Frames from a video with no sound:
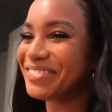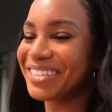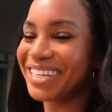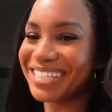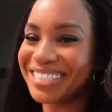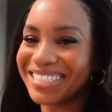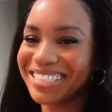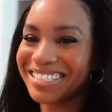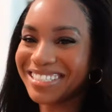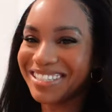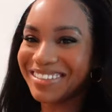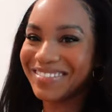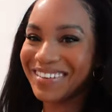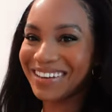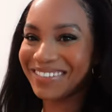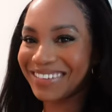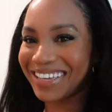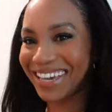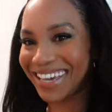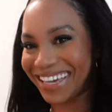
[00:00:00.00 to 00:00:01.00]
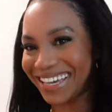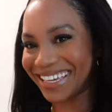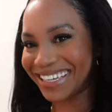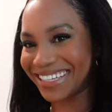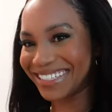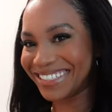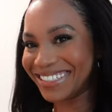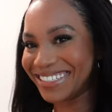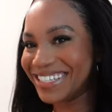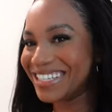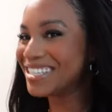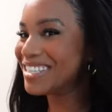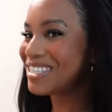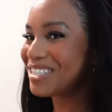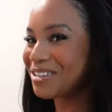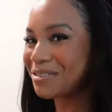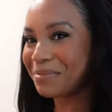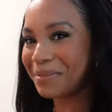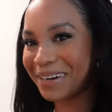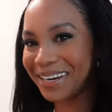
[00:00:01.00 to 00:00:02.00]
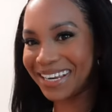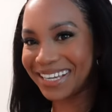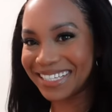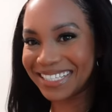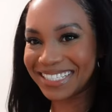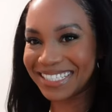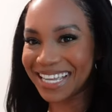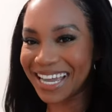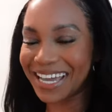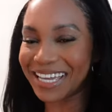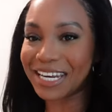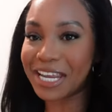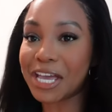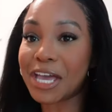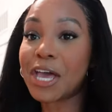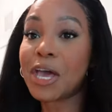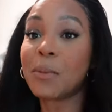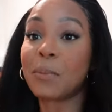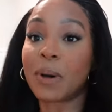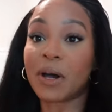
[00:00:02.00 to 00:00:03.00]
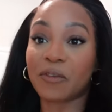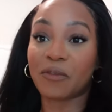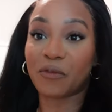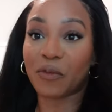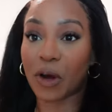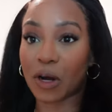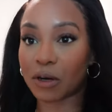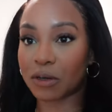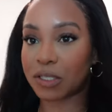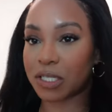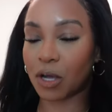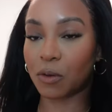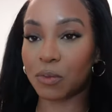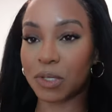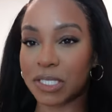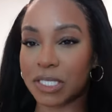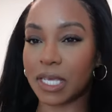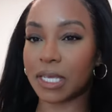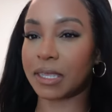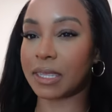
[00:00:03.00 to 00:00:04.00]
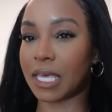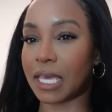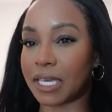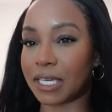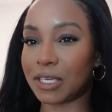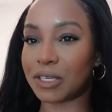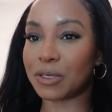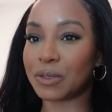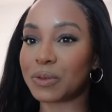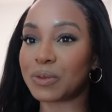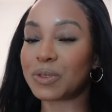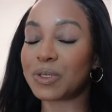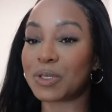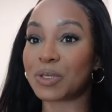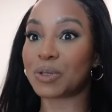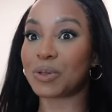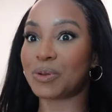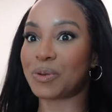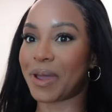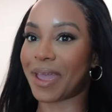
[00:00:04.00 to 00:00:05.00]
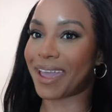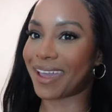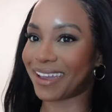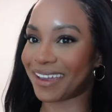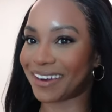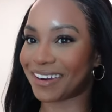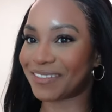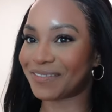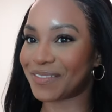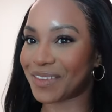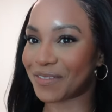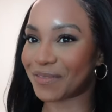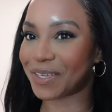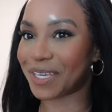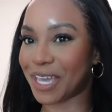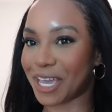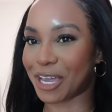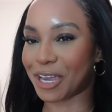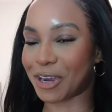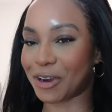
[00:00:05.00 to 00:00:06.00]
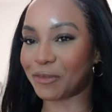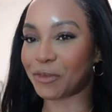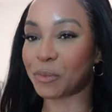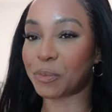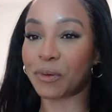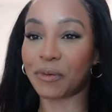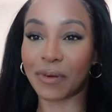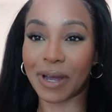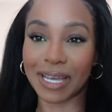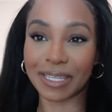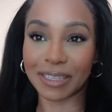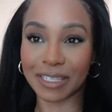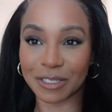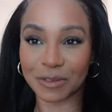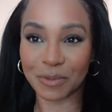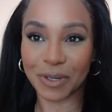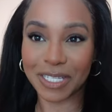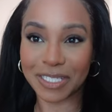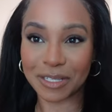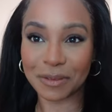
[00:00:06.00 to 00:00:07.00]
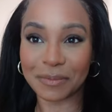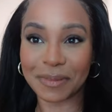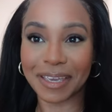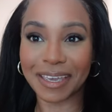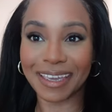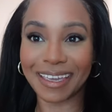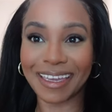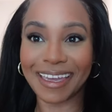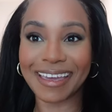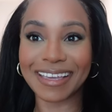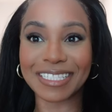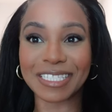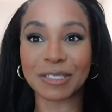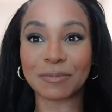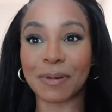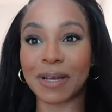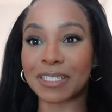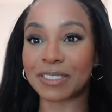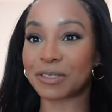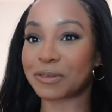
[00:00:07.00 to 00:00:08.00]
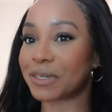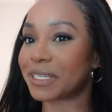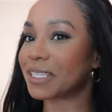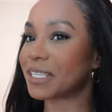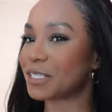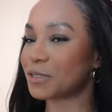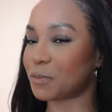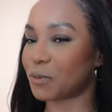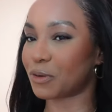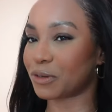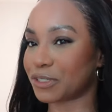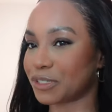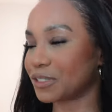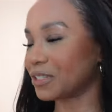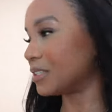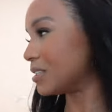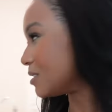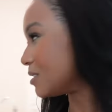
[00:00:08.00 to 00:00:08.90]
We got 65k. Sure. We're excited. But first, I want to say thank you to Hairvivi Hair for providing this wig to me and sponsoring this portion of